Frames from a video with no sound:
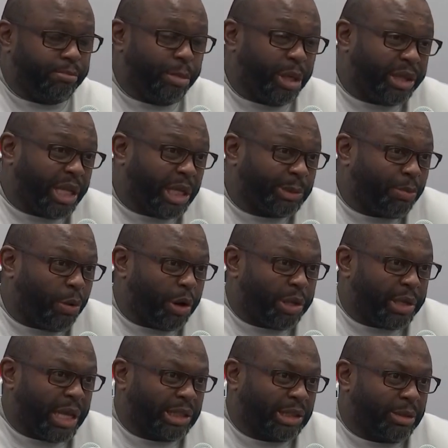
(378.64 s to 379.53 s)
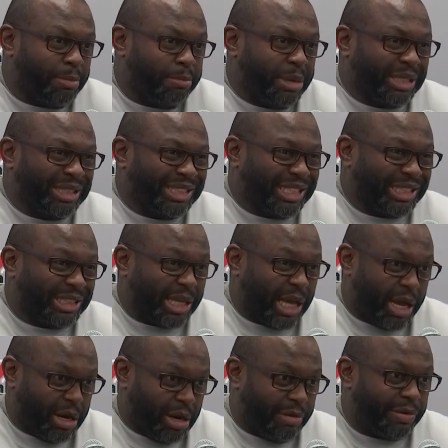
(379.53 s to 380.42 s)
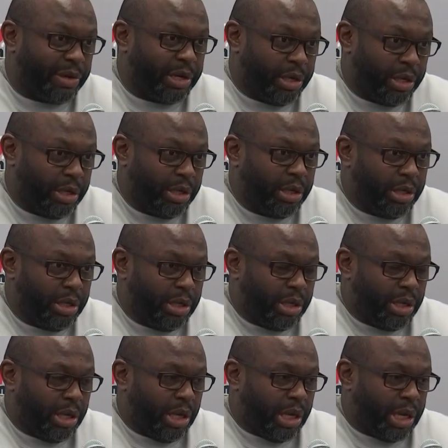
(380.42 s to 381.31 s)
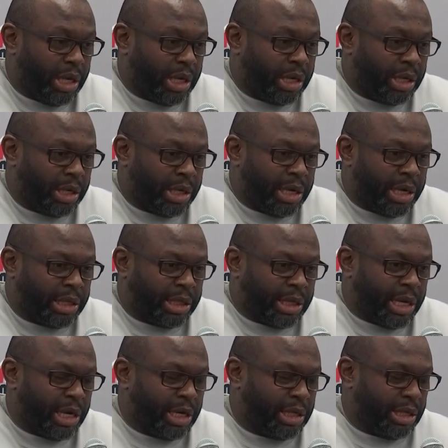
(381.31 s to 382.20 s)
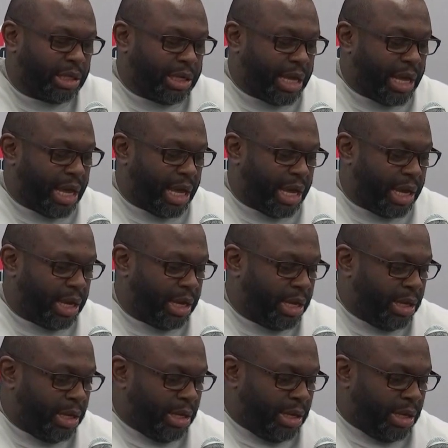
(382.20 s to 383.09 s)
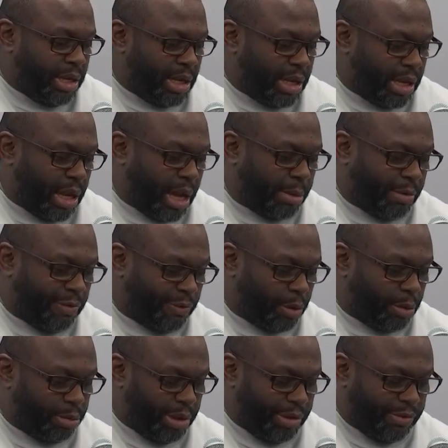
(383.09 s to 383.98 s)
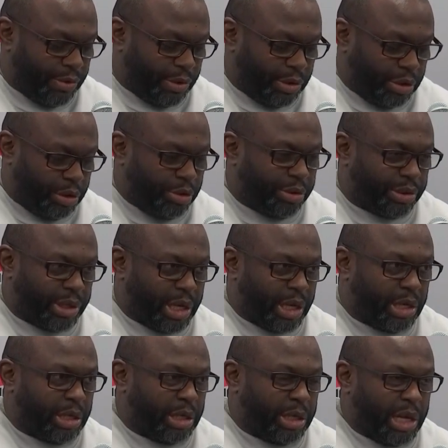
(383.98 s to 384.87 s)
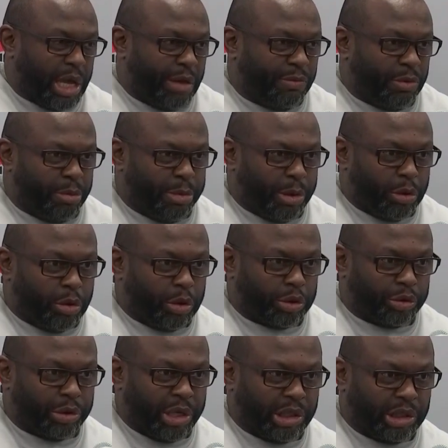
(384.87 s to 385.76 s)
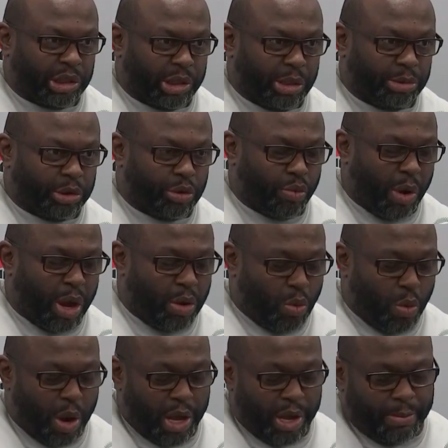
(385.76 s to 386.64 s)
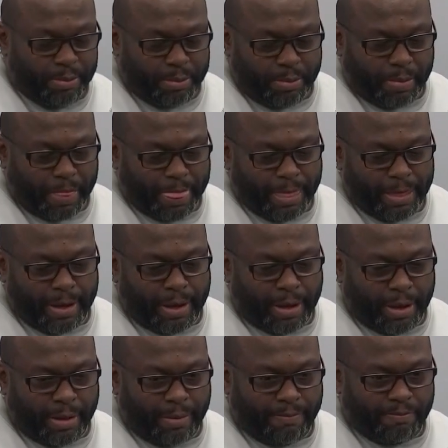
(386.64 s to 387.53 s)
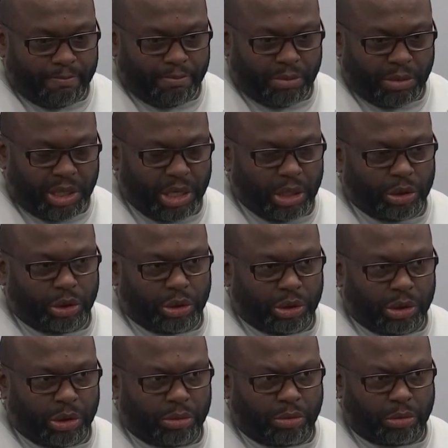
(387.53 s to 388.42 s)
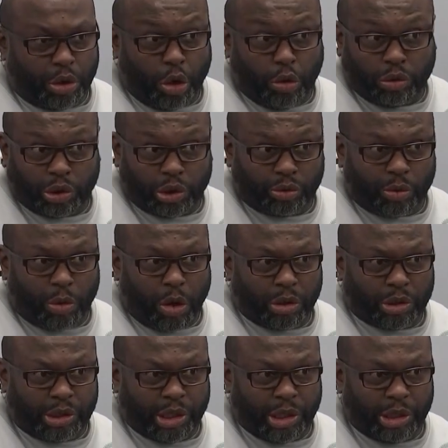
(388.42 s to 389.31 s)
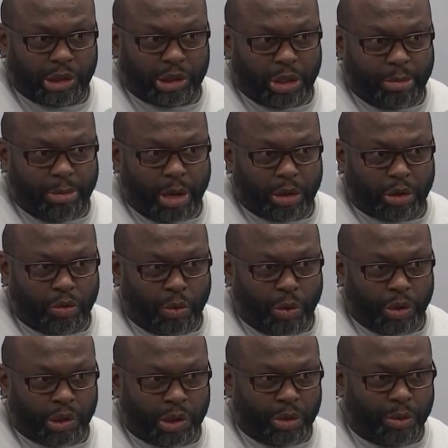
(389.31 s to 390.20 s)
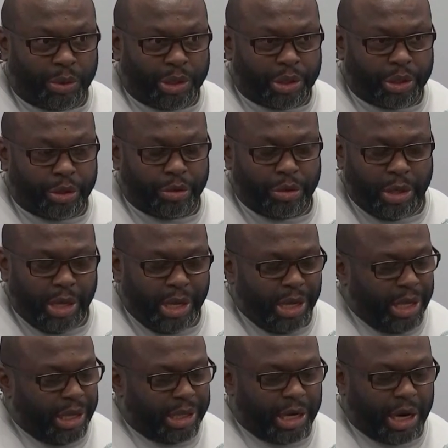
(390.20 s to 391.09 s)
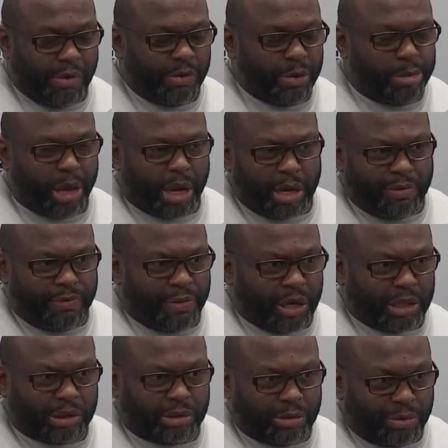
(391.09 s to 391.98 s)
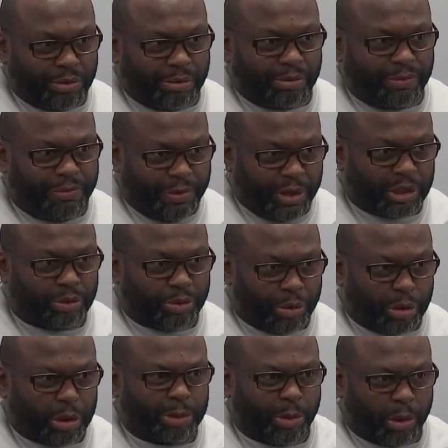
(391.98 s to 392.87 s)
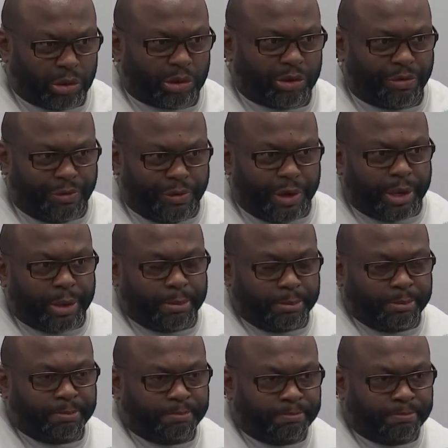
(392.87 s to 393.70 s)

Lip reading: But that's part of that's the business side of it. And at the end of the day, I'm a firm believer, too, at the end of the day, if you build those relationships the right way, kids and coaches are all diligent about the work that we do, that everybody eventually fits where they're supposed to fit.